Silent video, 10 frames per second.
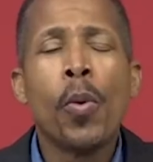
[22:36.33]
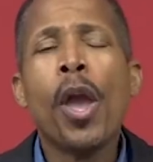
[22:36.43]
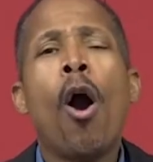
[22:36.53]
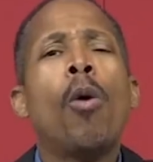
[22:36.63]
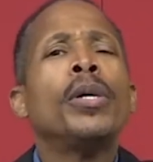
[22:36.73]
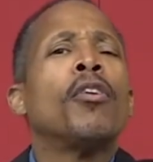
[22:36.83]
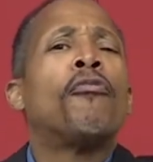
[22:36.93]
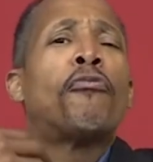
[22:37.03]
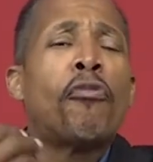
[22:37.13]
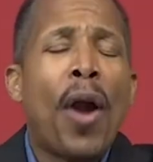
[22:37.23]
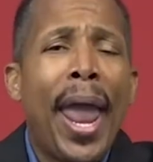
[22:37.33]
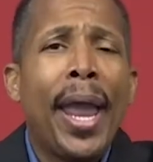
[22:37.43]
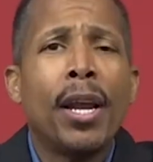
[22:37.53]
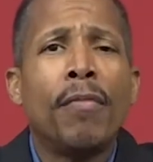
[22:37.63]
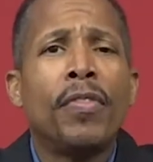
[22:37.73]
We're always
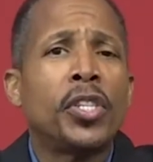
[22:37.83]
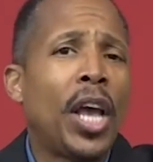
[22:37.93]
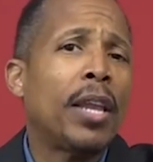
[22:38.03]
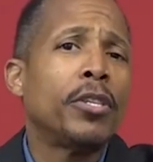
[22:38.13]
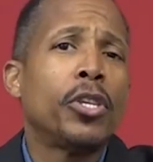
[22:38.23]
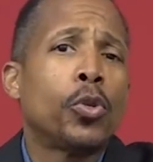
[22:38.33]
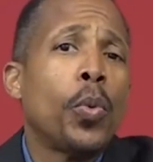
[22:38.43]
afraid of the challenges.